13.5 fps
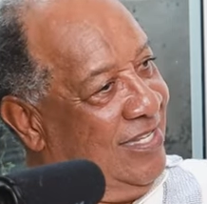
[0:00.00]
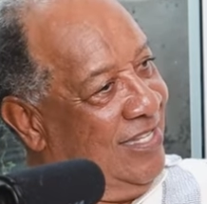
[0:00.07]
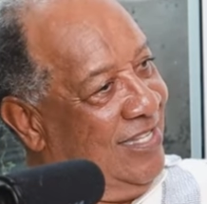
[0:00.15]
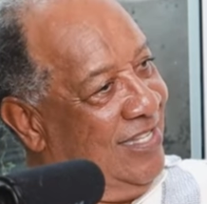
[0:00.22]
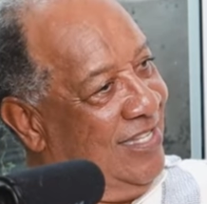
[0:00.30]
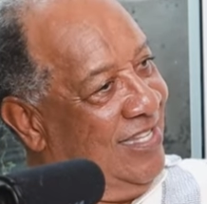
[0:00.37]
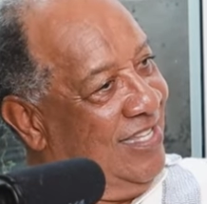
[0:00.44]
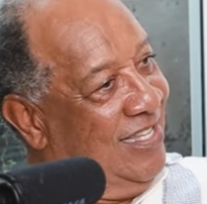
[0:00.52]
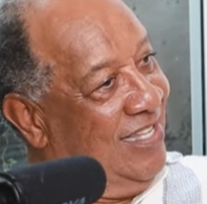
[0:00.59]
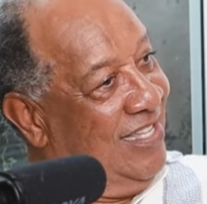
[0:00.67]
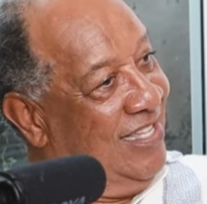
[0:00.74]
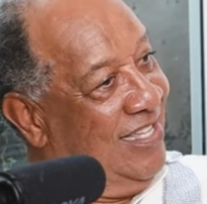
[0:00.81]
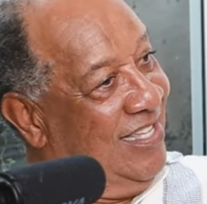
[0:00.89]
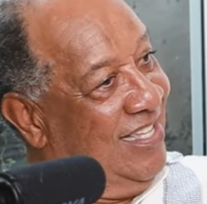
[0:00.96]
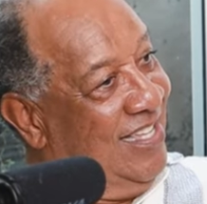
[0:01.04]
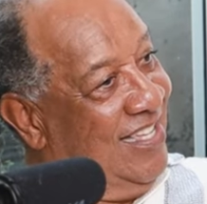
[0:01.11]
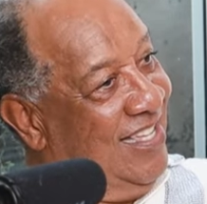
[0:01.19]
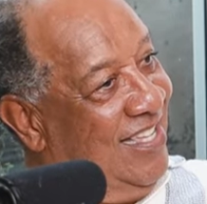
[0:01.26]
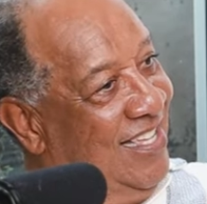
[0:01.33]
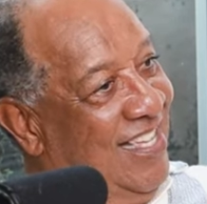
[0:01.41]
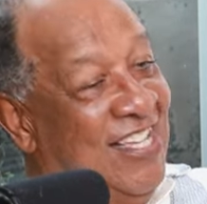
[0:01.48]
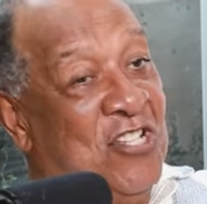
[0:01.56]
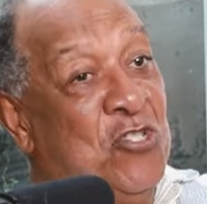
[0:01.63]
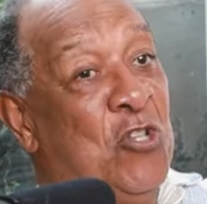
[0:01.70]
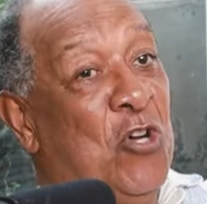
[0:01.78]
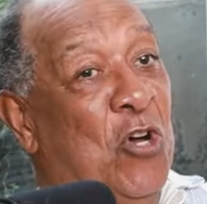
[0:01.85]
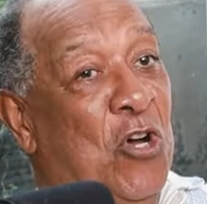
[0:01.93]
Do you have a book written about? It?
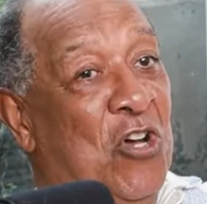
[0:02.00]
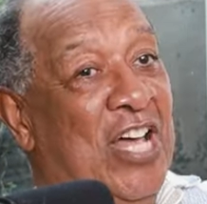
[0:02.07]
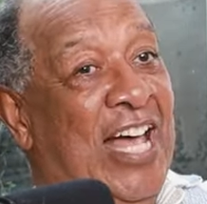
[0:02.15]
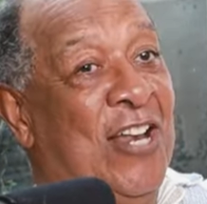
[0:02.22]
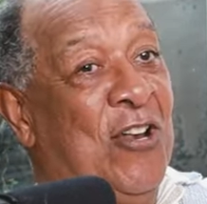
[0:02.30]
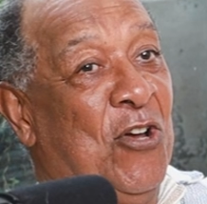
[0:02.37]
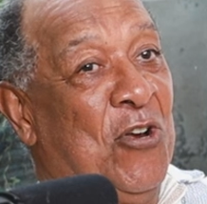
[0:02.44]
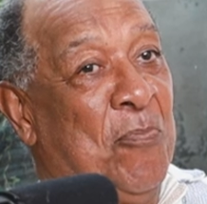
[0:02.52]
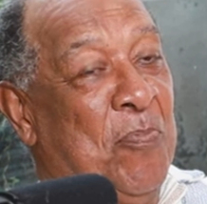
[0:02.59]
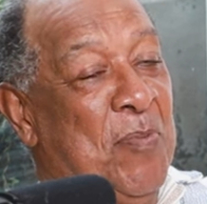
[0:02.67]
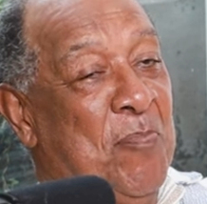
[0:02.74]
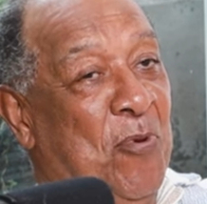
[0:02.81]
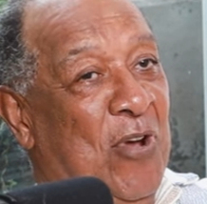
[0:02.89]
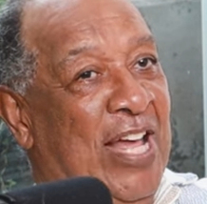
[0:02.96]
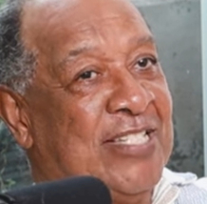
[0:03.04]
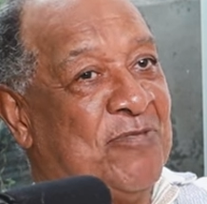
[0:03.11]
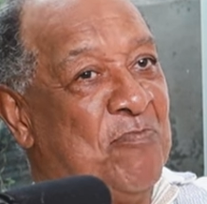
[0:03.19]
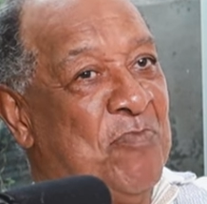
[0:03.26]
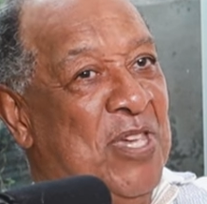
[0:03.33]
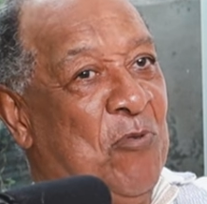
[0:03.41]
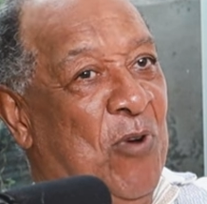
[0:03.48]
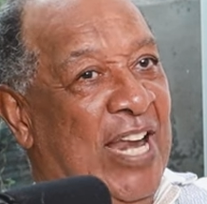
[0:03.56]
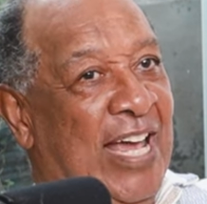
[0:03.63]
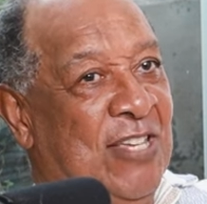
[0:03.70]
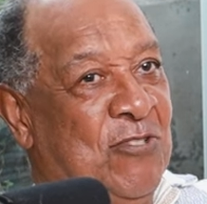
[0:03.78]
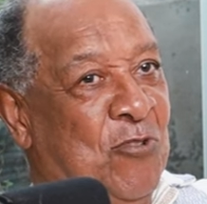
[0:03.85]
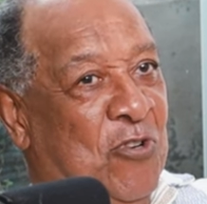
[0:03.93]
No, a lot of people ask me what
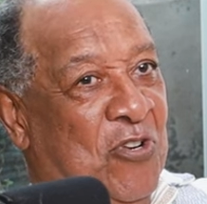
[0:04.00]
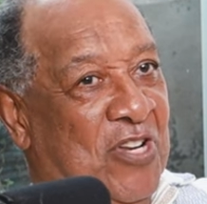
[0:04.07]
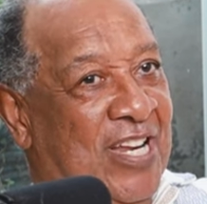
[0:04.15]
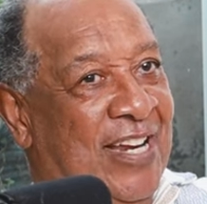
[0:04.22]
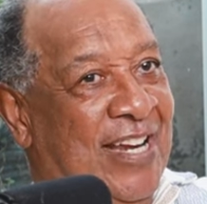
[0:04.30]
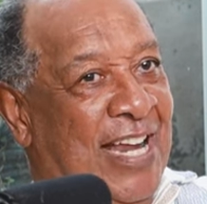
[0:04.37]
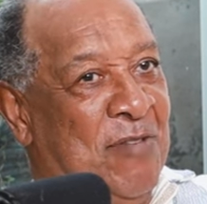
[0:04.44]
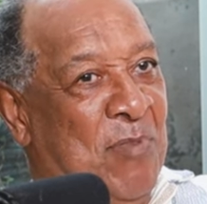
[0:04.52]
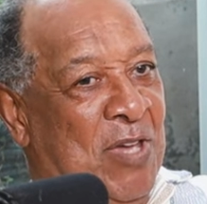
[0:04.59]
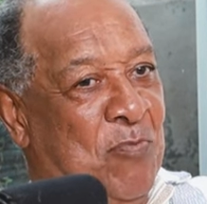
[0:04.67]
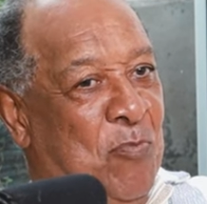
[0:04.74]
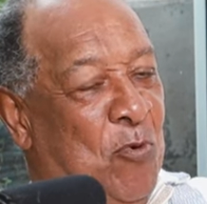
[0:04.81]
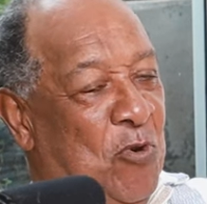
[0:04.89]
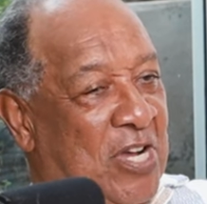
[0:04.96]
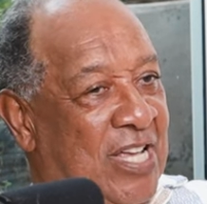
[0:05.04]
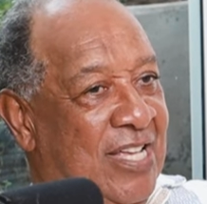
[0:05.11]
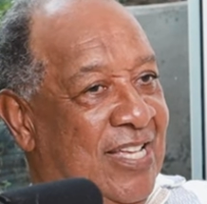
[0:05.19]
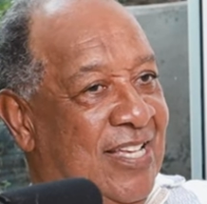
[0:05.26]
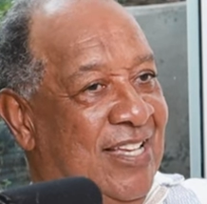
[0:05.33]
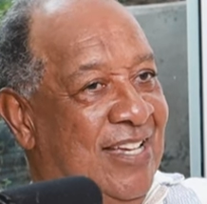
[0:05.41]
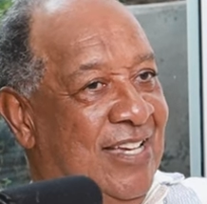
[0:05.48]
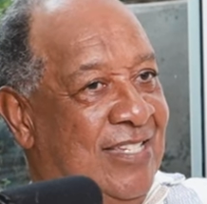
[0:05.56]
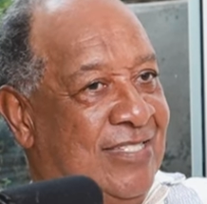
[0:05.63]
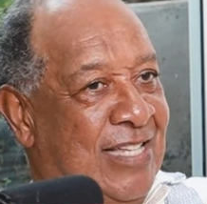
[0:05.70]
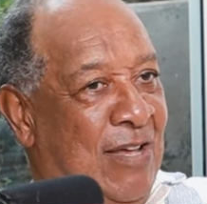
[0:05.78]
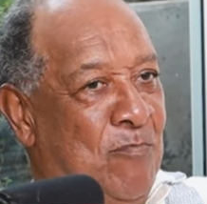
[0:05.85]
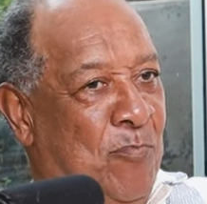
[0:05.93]
I do write my book. Yeah, I need
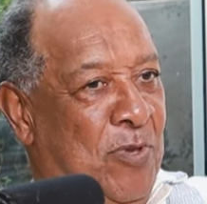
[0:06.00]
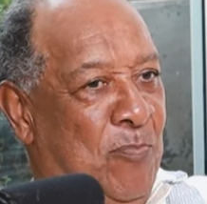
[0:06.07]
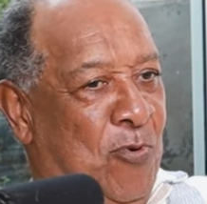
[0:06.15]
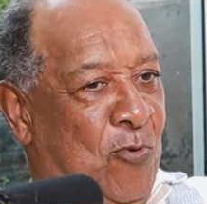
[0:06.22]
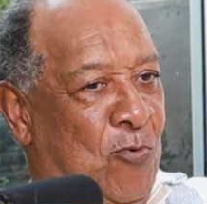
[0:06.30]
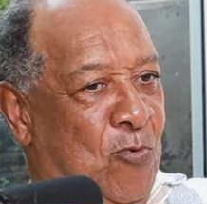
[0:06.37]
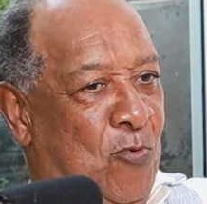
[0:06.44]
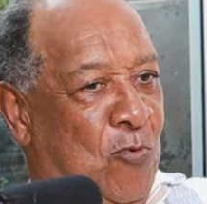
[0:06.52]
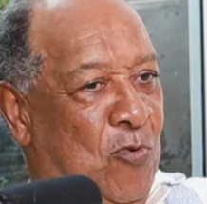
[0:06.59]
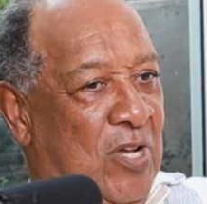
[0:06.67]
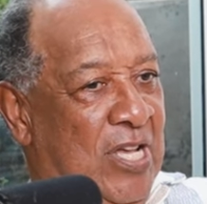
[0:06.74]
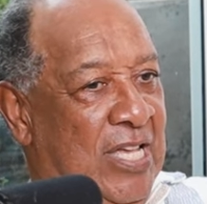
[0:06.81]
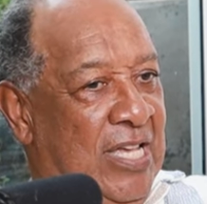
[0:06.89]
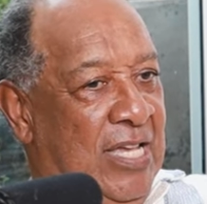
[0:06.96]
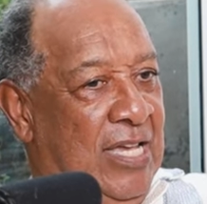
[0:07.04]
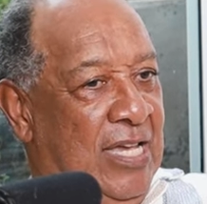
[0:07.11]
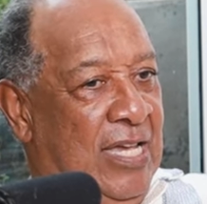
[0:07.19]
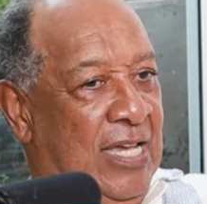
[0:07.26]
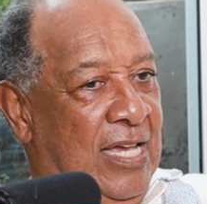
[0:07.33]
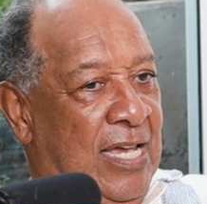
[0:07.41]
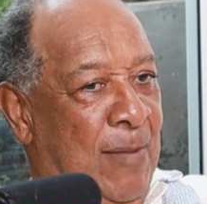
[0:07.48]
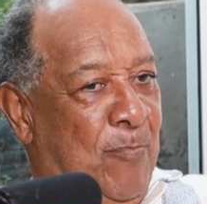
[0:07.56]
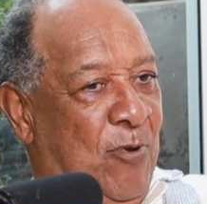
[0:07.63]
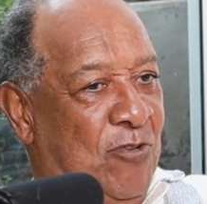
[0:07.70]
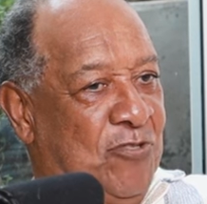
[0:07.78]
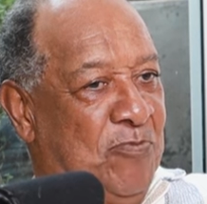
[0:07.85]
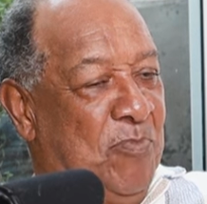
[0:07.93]
uh, to. Some people who uh,
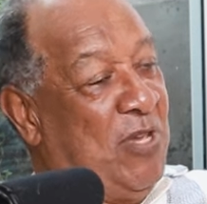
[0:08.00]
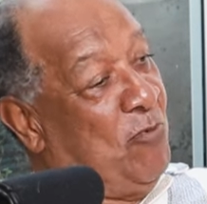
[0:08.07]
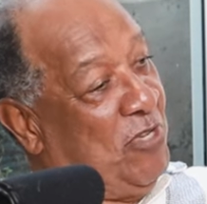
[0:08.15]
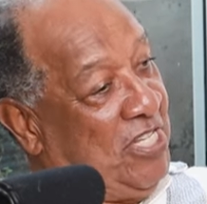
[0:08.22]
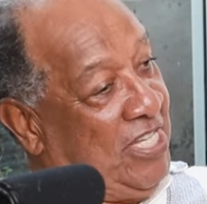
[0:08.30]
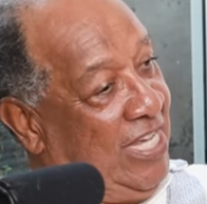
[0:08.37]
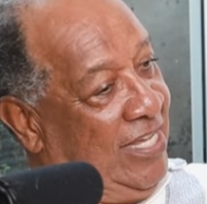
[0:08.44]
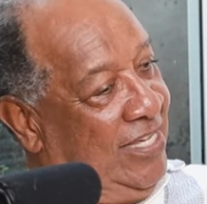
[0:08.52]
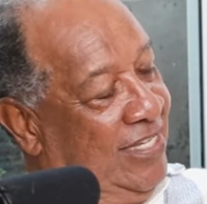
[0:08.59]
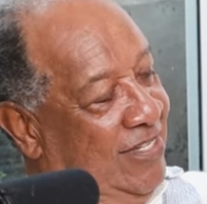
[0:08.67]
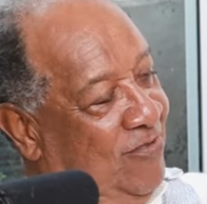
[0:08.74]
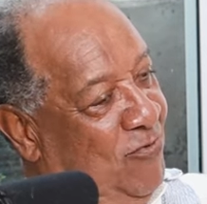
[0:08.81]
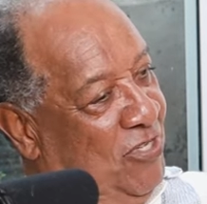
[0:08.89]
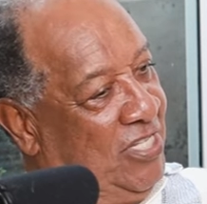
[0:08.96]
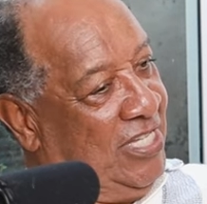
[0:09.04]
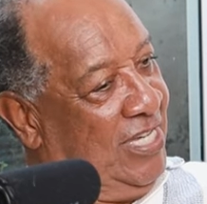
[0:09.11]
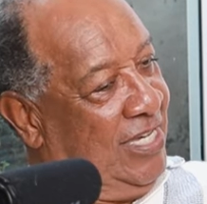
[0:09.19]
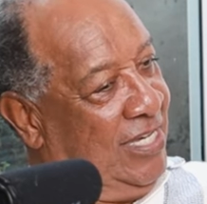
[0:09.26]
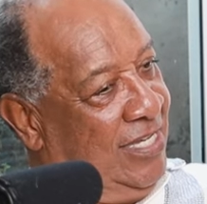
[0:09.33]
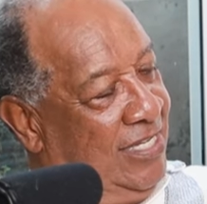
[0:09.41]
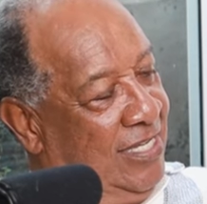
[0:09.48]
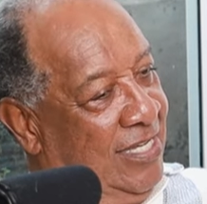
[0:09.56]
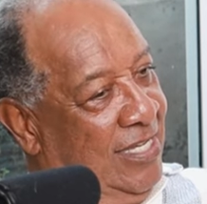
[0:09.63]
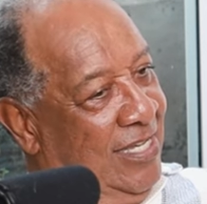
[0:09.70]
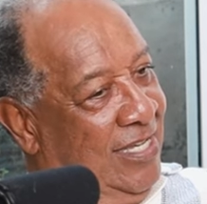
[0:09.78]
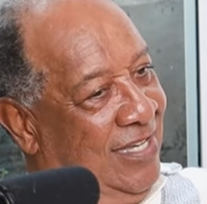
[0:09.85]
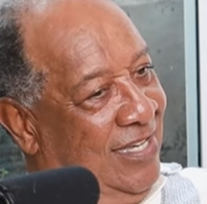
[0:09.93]
approach me, we see, we see, uh,
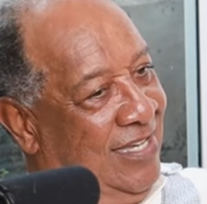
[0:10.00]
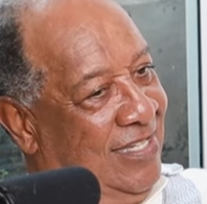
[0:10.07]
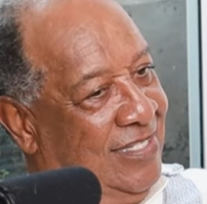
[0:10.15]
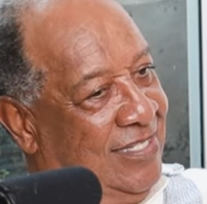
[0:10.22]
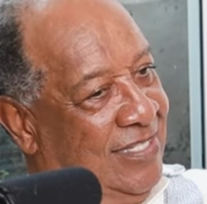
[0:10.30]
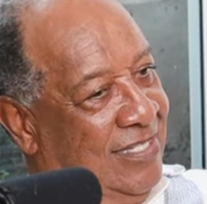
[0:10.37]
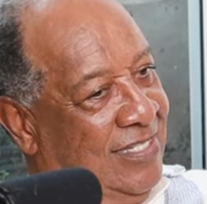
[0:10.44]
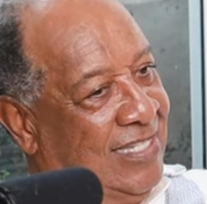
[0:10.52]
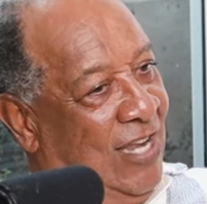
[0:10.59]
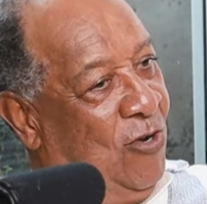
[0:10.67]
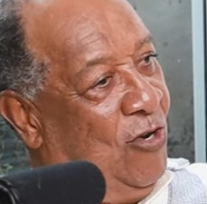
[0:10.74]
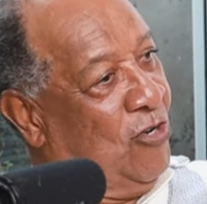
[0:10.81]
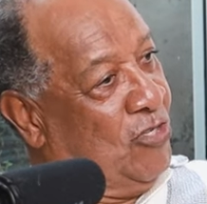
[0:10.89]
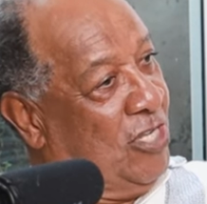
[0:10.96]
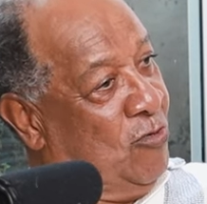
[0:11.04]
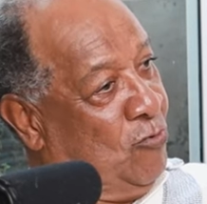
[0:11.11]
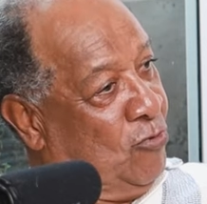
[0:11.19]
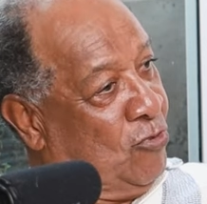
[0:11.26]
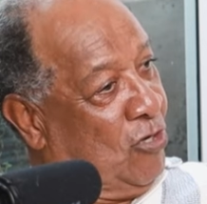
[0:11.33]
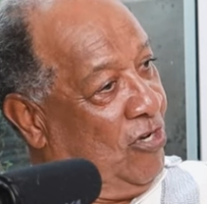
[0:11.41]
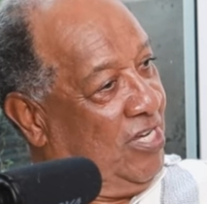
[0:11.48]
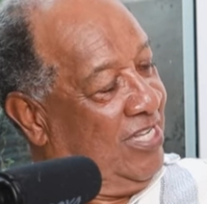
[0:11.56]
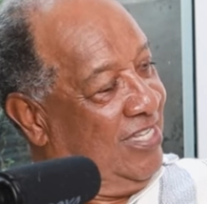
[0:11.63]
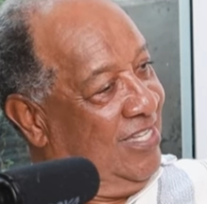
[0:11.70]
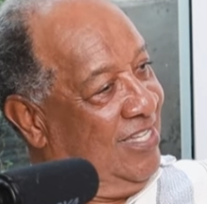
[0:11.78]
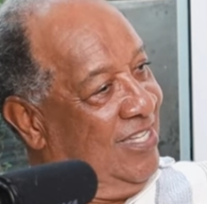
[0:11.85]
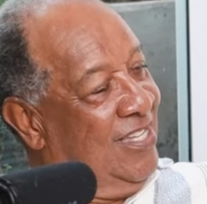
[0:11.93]
it's, it's a lot of things to
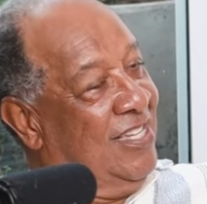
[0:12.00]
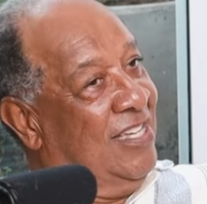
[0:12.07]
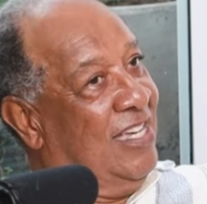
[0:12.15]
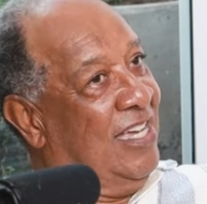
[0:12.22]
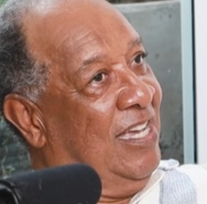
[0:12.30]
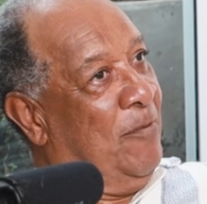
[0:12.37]
talk. Yeah.